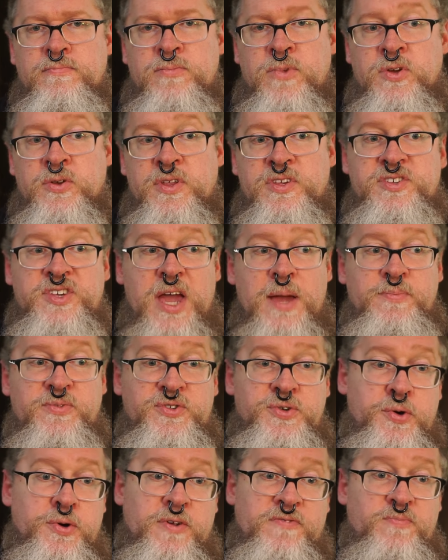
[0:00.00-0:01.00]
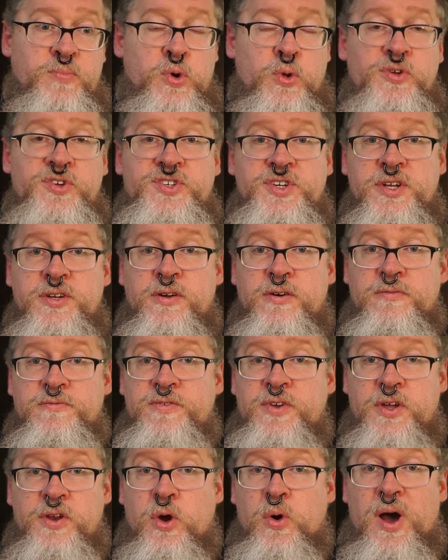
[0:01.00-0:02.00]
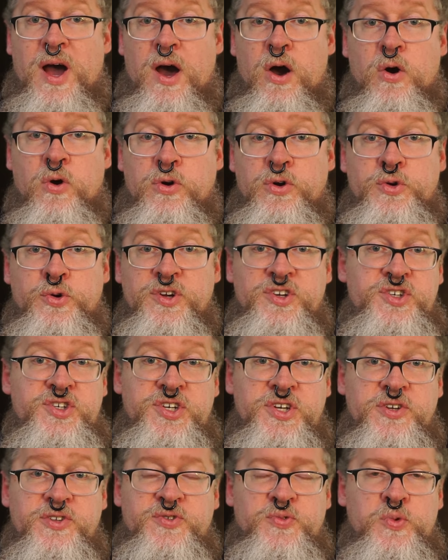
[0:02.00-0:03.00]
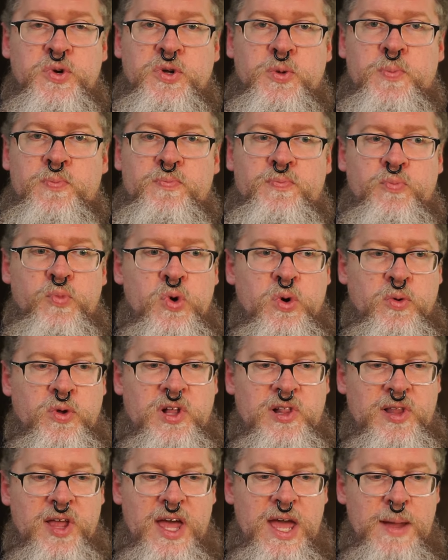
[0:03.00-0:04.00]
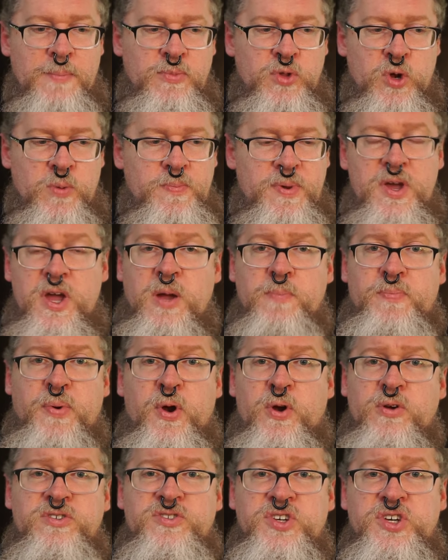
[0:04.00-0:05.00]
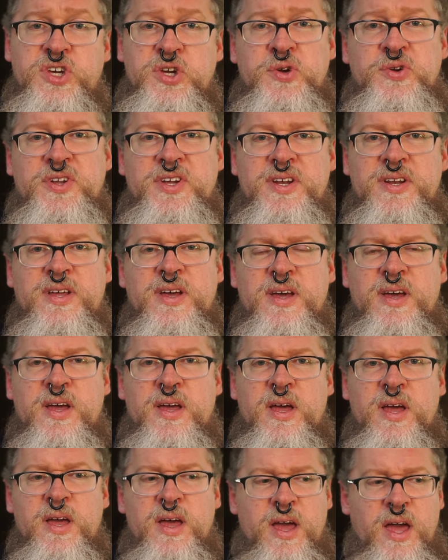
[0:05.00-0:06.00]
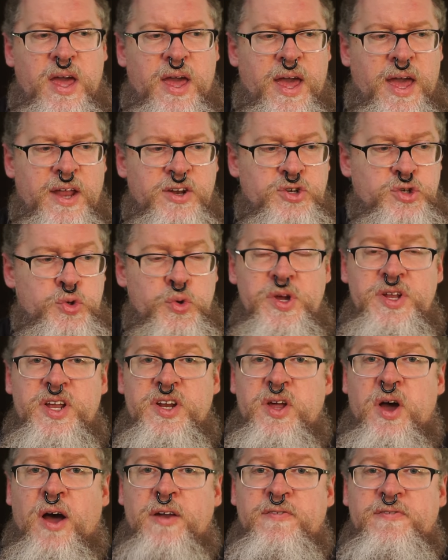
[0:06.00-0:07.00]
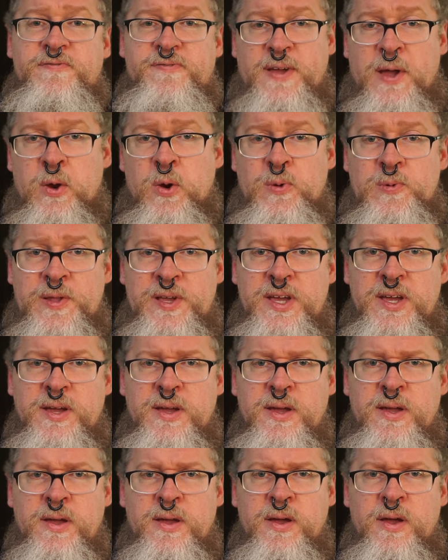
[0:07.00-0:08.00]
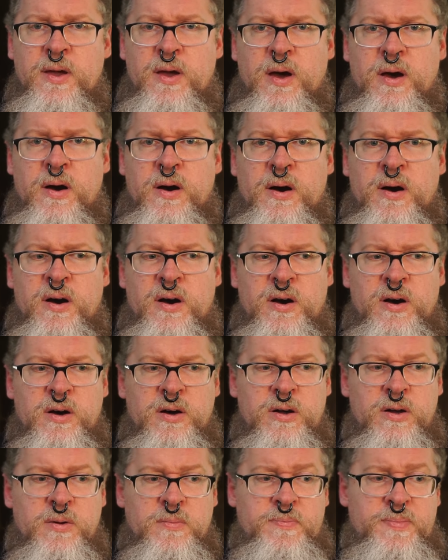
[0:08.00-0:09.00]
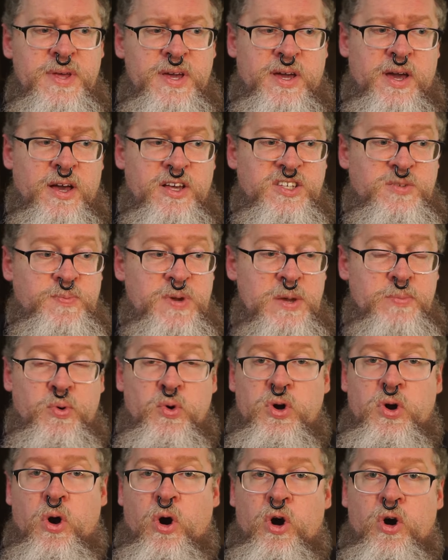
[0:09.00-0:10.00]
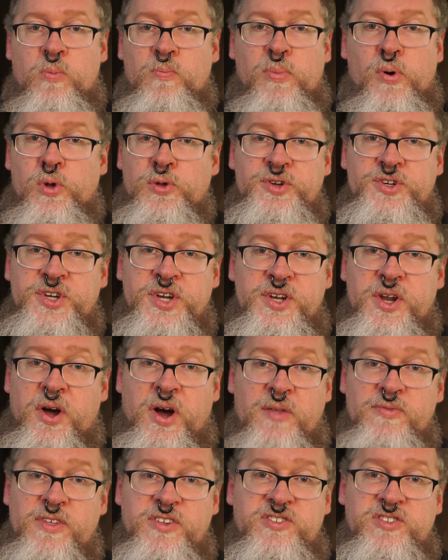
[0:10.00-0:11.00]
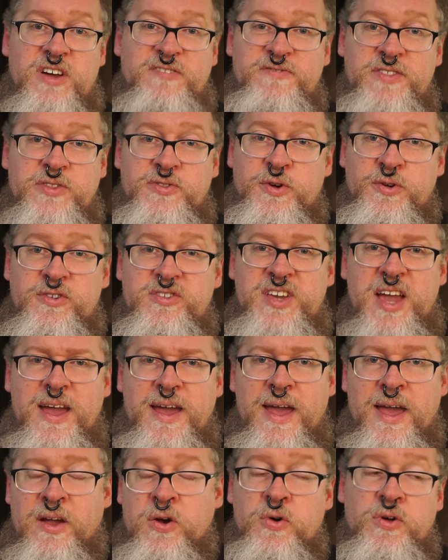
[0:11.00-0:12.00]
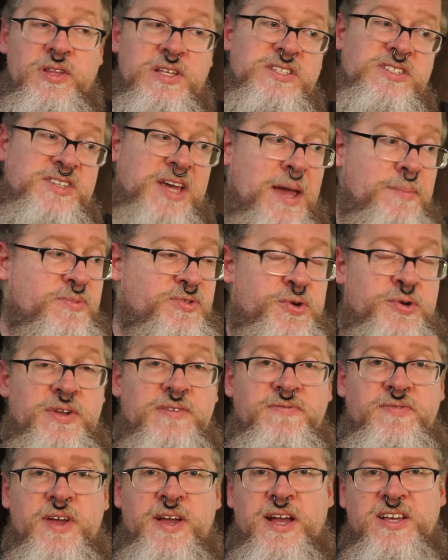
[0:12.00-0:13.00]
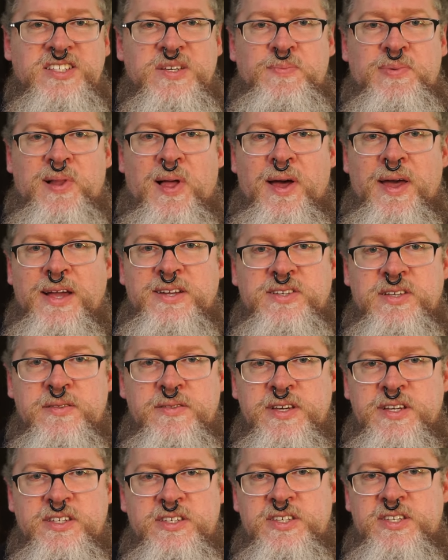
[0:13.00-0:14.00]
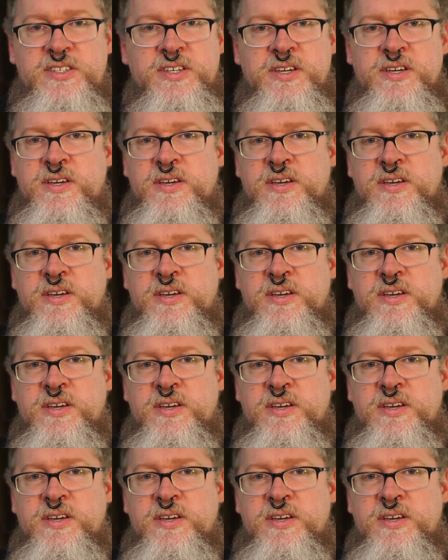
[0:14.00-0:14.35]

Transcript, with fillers: You know, the same sort of bullshit of, you know, how Christians will, will claim they're being persecuted and treated unfairly uh, because people call bullshit on the stuff that they're saying. Well, the same sort of thing is applying to this